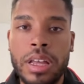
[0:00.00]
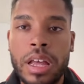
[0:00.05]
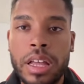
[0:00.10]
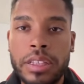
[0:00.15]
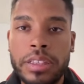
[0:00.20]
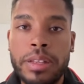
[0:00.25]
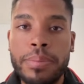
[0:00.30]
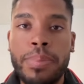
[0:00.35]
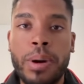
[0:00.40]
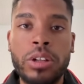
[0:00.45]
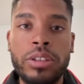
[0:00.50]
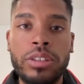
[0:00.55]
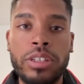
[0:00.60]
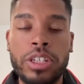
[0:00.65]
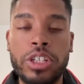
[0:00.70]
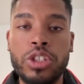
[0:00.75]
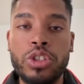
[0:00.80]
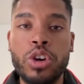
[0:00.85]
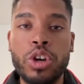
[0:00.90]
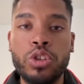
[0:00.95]
the bot
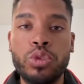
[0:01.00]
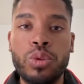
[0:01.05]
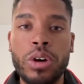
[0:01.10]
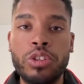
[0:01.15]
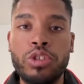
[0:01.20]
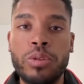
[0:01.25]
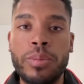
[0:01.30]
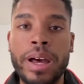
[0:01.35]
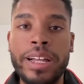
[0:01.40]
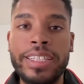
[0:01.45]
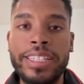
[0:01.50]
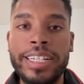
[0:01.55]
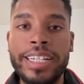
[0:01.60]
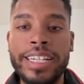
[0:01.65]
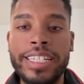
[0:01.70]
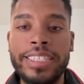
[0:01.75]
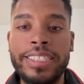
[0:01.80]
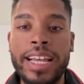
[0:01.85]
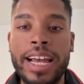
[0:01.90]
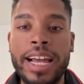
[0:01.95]
is going to automatically
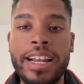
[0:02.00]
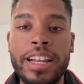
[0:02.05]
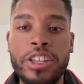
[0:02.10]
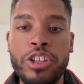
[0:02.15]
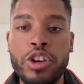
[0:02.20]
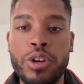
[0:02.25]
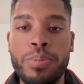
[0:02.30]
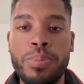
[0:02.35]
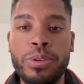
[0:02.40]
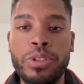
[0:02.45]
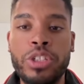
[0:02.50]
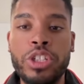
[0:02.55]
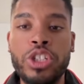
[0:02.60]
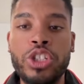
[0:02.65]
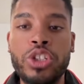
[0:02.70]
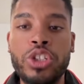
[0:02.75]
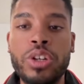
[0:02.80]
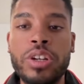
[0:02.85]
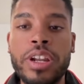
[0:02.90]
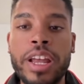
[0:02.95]
sell your position,